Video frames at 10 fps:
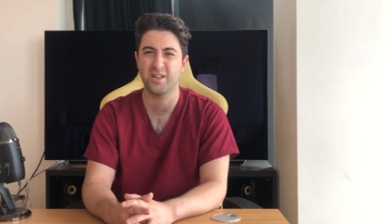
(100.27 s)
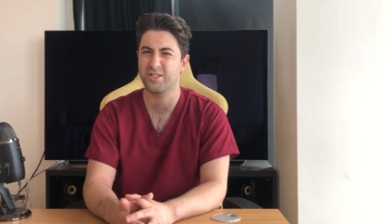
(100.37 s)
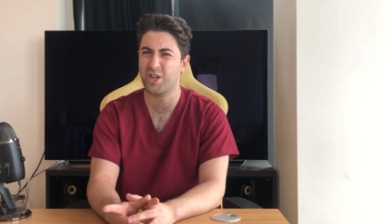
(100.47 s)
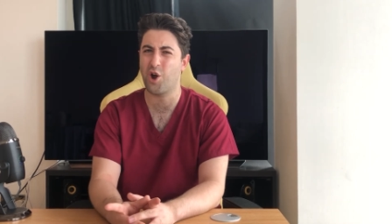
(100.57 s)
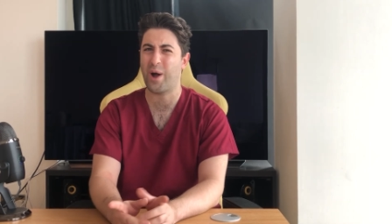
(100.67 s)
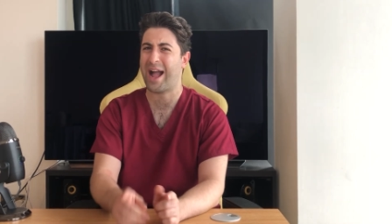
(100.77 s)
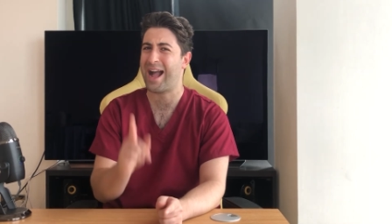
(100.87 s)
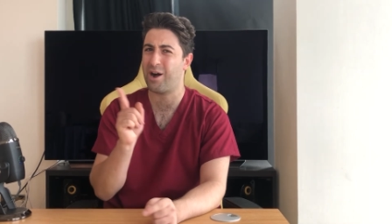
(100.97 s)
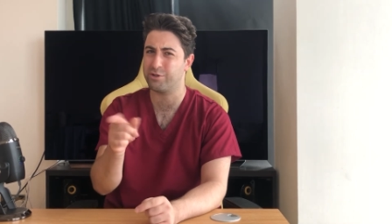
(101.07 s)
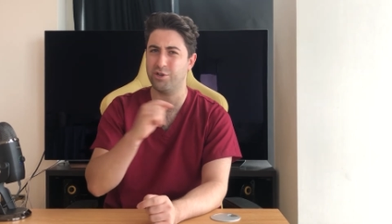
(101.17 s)
So
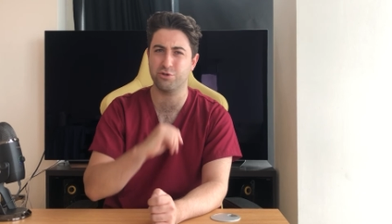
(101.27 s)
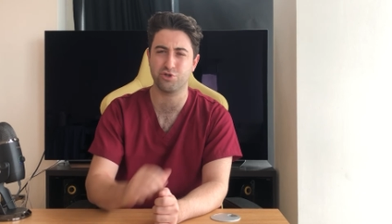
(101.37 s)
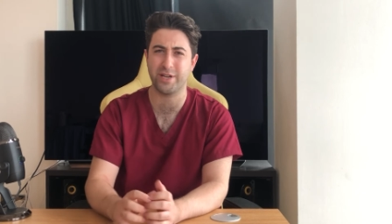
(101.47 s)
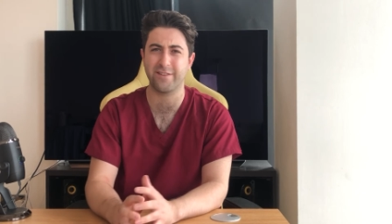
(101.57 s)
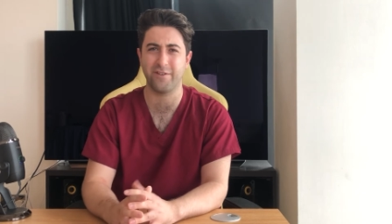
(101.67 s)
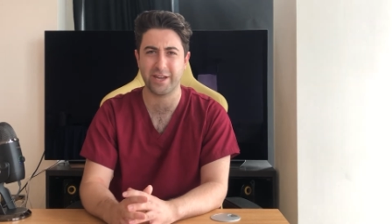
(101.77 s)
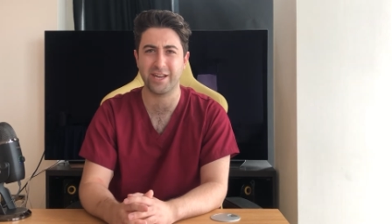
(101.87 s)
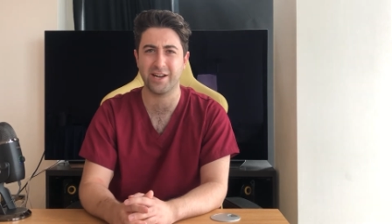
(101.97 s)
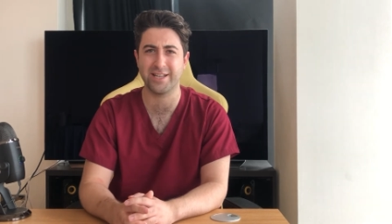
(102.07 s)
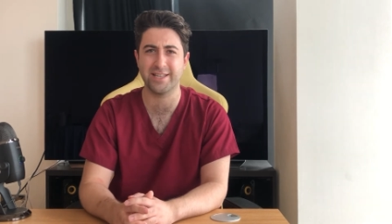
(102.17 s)
how do you treat
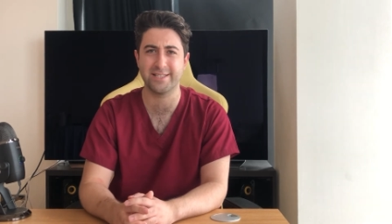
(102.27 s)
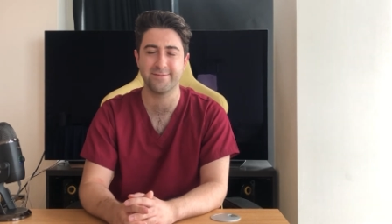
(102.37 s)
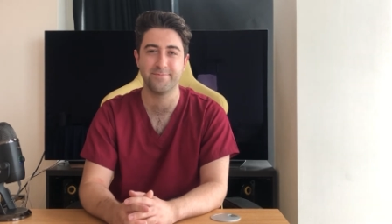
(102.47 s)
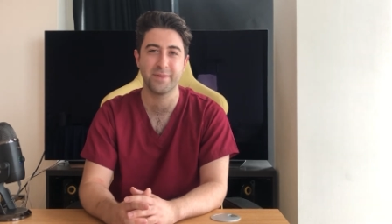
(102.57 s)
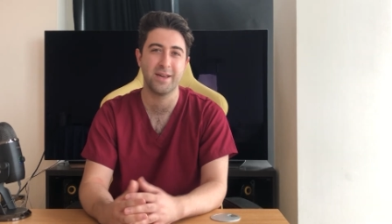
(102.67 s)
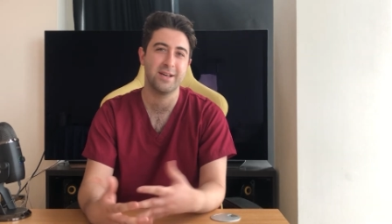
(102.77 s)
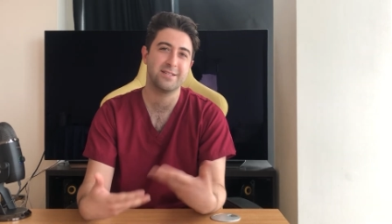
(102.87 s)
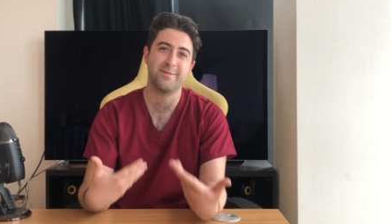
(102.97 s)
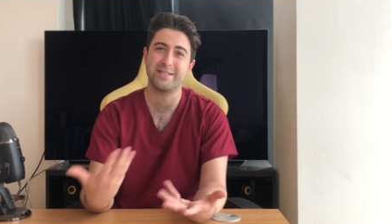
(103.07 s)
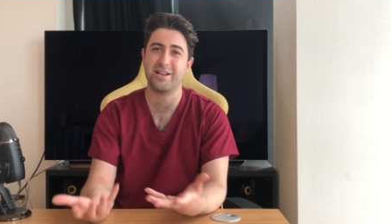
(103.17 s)
folliculitis?
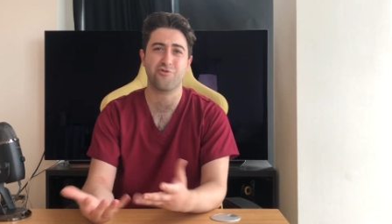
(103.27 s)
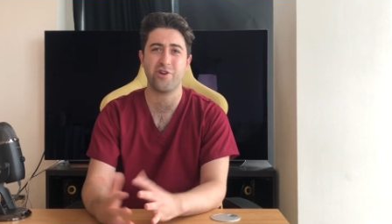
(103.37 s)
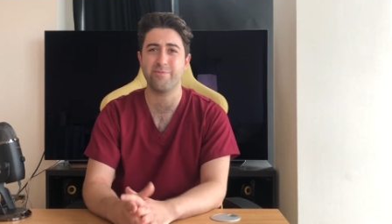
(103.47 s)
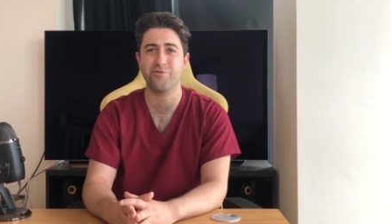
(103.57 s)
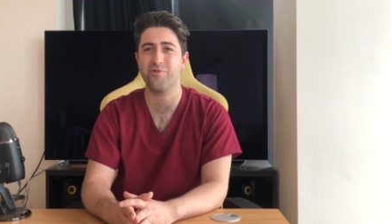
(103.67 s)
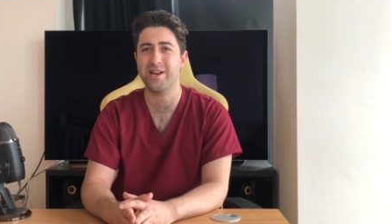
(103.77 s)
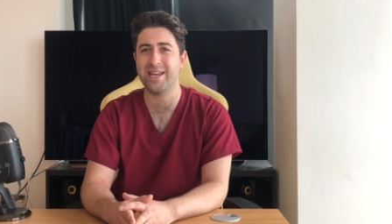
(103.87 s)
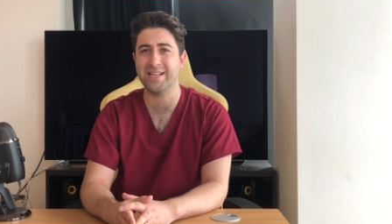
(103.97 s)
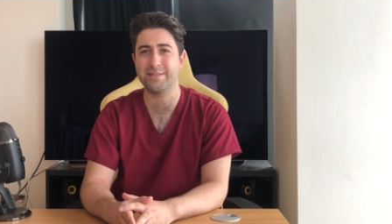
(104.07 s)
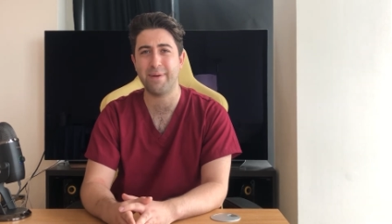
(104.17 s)
So basically, treatment
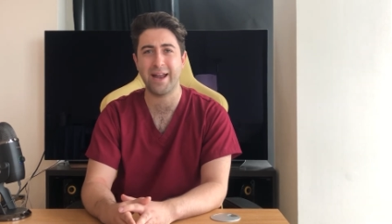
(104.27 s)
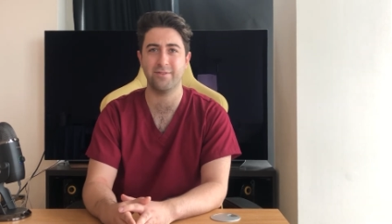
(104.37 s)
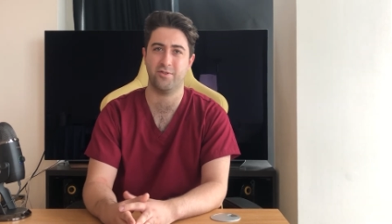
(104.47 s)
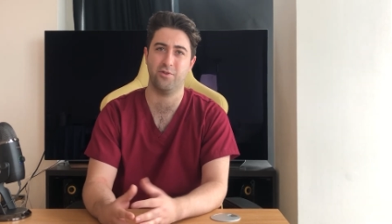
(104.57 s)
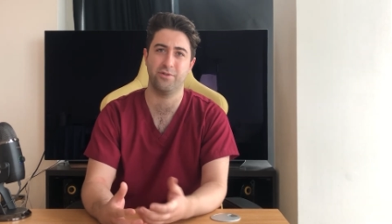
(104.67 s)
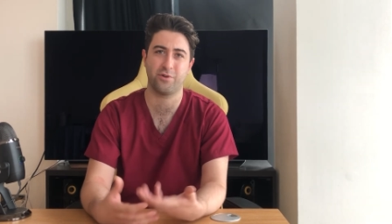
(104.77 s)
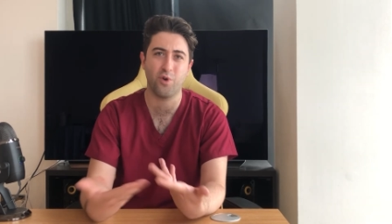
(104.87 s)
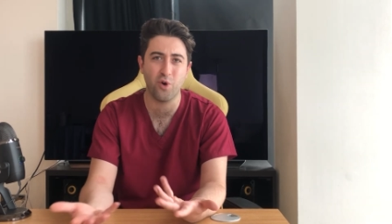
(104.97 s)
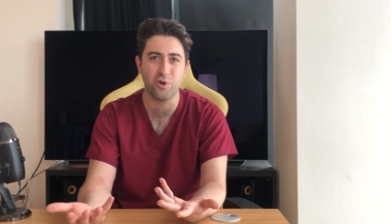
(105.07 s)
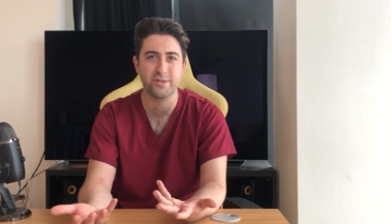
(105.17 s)
really depends on the
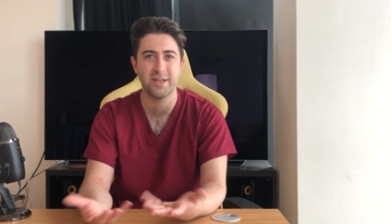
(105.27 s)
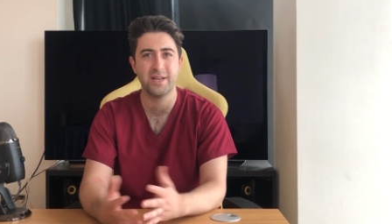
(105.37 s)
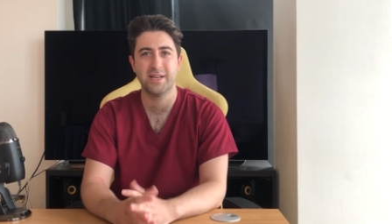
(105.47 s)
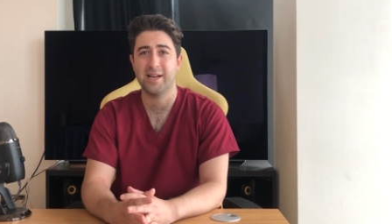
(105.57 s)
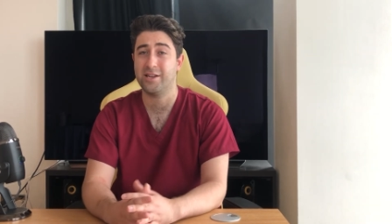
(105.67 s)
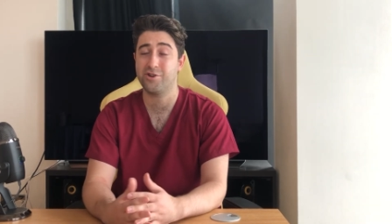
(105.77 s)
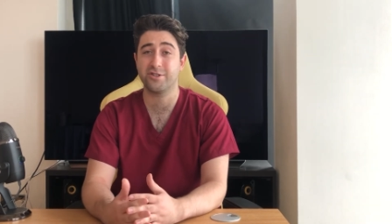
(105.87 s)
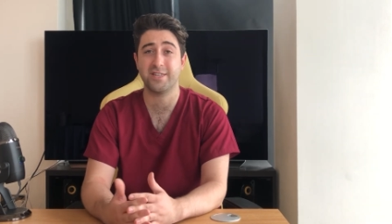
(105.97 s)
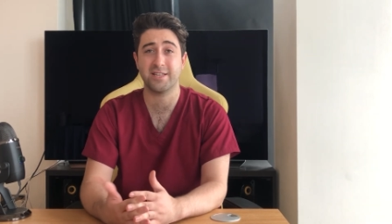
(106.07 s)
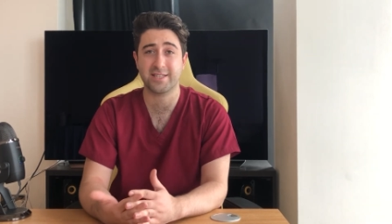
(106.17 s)
cause, and you should
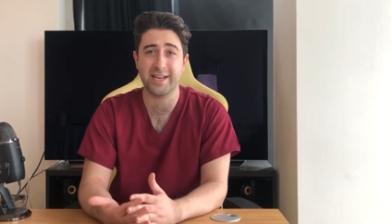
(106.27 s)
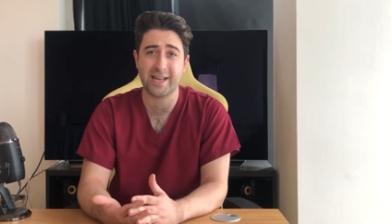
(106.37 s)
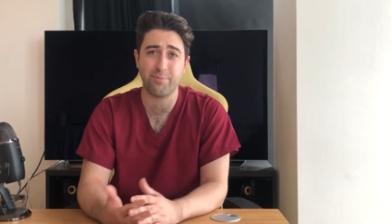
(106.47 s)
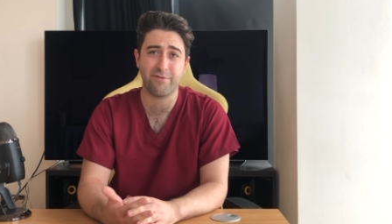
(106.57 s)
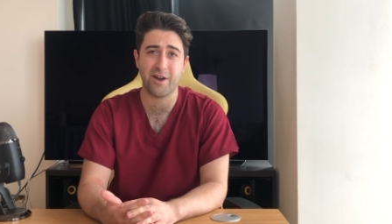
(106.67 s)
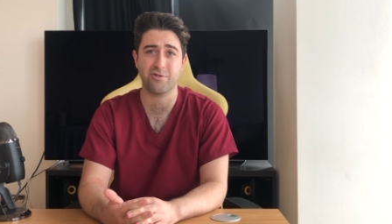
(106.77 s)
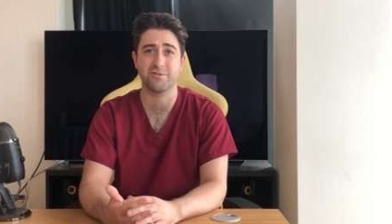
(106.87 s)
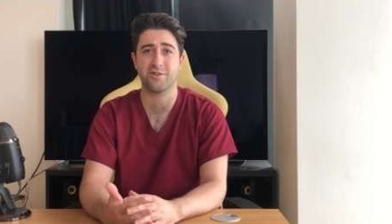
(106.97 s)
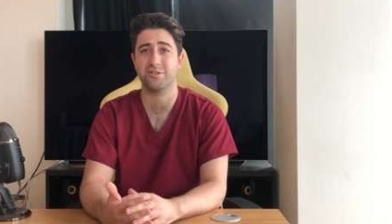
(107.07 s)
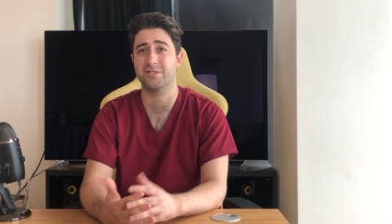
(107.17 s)
see a skincare professional
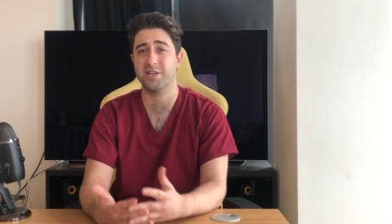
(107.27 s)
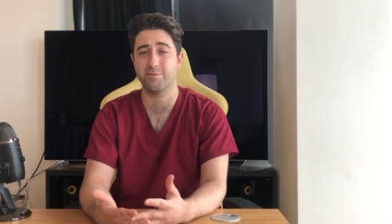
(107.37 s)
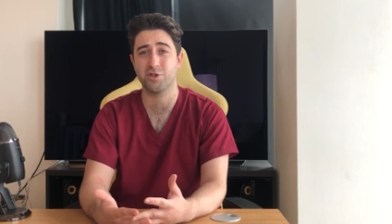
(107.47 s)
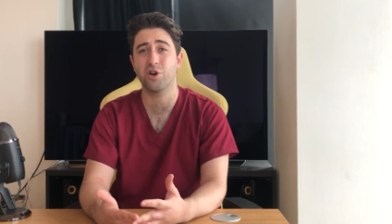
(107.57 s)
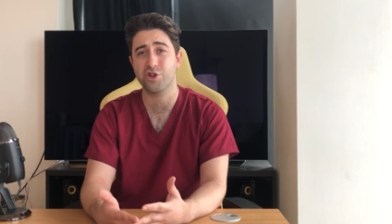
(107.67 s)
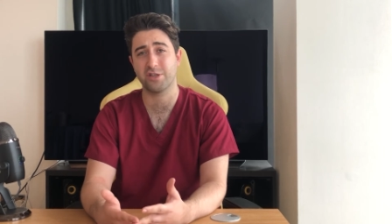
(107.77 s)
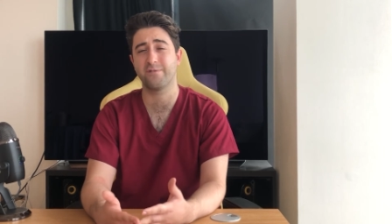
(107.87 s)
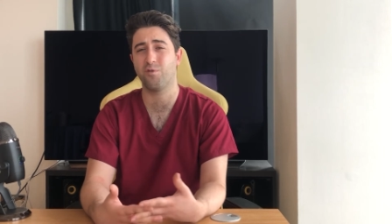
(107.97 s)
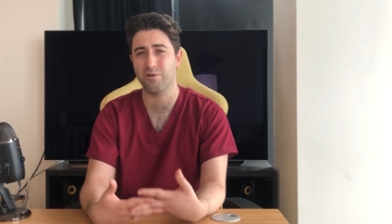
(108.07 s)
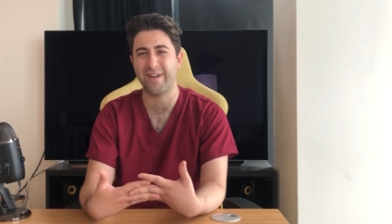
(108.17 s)
such as a dermatologist
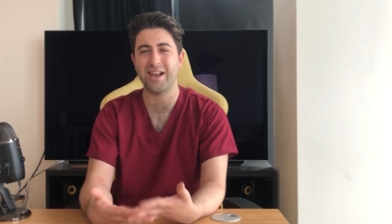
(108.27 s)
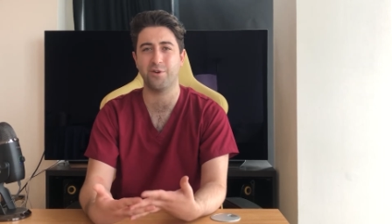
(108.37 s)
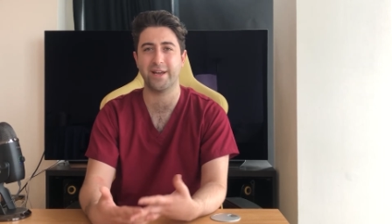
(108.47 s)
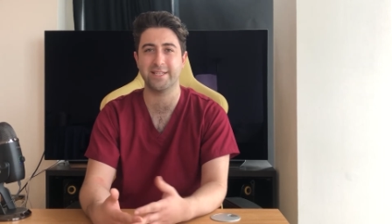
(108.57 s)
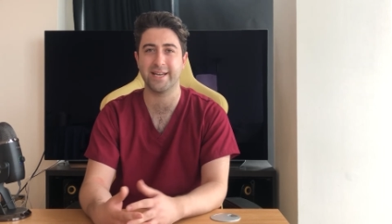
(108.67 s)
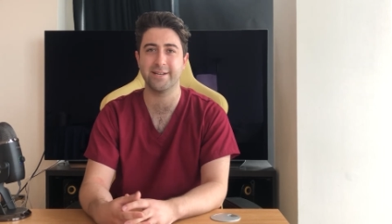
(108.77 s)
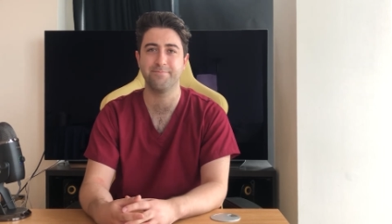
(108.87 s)
for evaluating it.